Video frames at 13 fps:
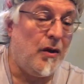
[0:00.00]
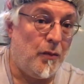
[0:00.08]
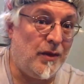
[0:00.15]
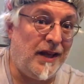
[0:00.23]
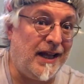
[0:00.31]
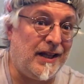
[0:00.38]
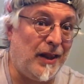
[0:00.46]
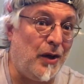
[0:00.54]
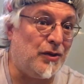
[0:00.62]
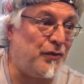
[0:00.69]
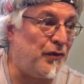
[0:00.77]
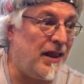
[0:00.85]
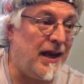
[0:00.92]
When they
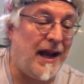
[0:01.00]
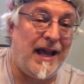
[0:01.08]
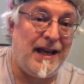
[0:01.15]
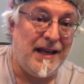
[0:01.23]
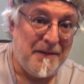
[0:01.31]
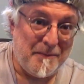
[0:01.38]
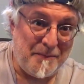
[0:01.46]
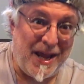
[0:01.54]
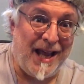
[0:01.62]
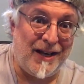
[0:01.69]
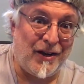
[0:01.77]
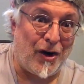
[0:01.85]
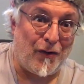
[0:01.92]
close for the night,
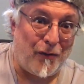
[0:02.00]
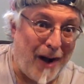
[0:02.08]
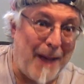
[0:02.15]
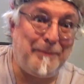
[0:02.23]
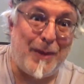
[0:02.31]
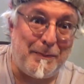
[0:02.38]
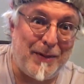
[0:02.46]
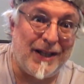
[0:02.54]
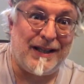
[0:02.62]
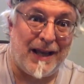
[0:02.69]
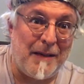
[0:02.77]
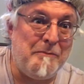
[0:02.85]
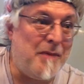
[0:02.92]
man, they're going to wrap the
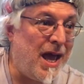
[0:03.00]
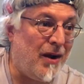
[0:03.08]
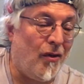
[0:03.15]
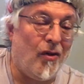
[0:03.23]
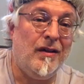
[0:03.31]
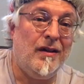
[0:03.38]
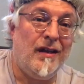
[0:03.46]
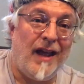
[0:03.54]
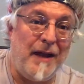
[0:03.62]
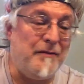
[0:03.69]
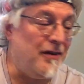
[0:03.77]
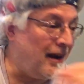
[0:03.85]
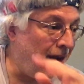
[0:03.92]
building in metal
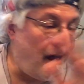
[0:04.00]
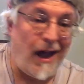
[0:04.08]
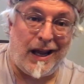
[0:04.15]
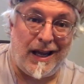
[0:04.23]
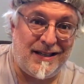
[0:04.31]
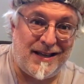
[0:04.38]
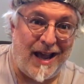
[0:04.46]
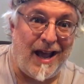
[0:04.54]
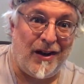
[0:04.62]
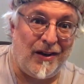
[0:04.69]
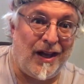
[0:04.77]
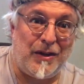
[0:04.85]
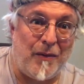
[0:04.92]
and lock it
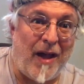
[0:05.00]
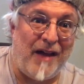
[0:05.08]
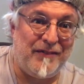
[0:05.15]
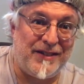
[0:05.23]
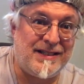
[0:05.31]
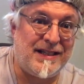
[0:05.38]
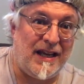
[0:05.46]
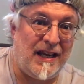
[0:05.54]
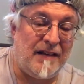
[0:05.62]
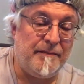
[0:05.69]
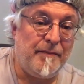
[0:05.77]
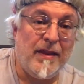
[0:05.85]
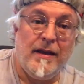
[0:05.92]
down like you haven't
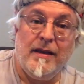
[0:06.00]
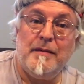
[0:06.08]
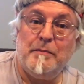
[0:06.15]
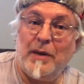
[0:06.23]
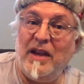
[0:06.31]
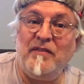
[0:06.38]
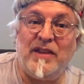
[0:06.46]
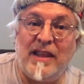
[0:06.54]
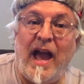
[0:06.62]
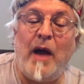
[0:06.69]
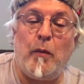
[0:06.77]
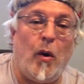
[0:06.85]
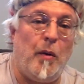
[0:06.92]
seen. But even
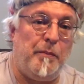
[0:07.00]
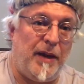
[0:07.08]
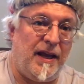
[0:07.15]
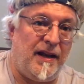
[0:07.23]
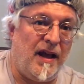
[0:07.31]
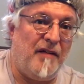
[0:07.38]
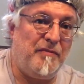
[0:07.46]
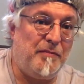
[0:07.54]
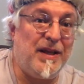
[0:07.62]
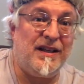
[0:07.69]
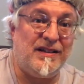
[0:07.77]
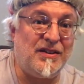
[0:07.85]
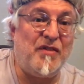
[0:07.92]
that won't be enough,
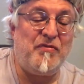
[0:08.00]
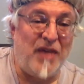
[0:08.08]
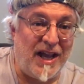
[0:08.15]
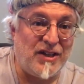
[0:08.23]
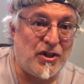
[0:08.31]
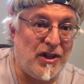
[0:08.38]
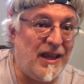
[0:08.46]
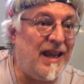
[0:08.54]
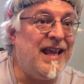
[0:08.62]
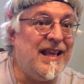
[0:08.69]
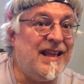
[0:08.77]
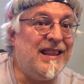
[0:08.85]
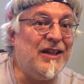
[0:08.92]
because eventually
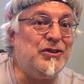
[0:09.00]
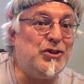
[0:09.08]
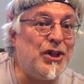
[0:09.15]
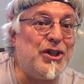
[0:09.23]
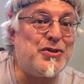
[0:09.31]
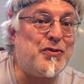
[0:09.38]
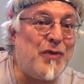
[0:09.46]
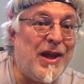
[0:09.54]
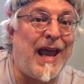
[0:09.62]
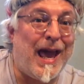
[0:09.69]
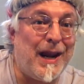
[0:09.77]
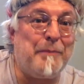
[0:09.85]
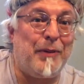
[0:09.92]
they'll just run
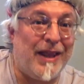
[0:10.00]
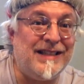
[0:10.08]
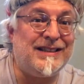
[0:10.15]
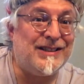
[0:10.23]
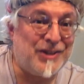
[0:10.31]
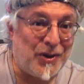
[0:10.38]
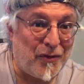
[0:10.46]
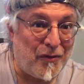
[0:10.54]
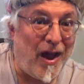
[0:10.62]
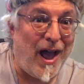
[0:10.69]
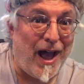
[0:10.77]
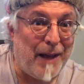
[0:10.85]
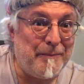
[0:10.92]
out of places to
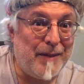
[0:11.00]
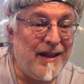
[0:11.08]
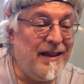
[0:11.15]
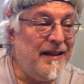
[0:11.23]
rob.